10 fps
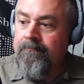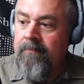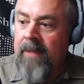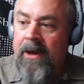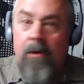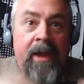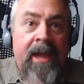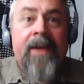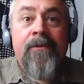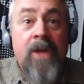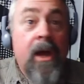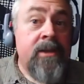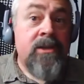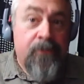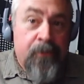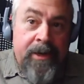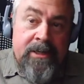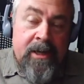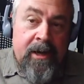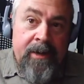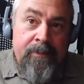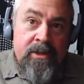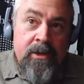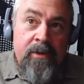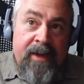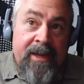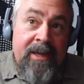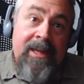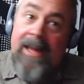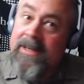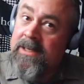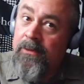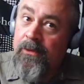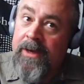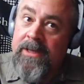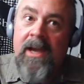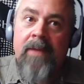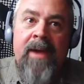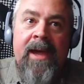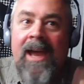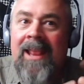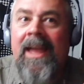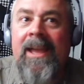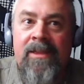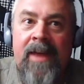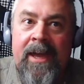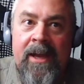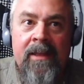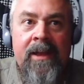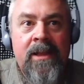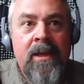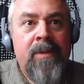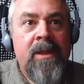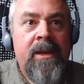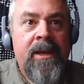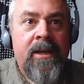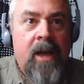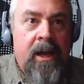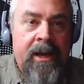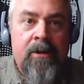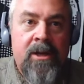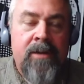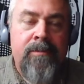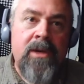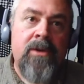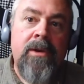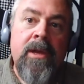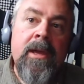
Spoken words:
I don't have tons of free time. So if I can get some free time back, I like that. I like the ability to cut out a commute.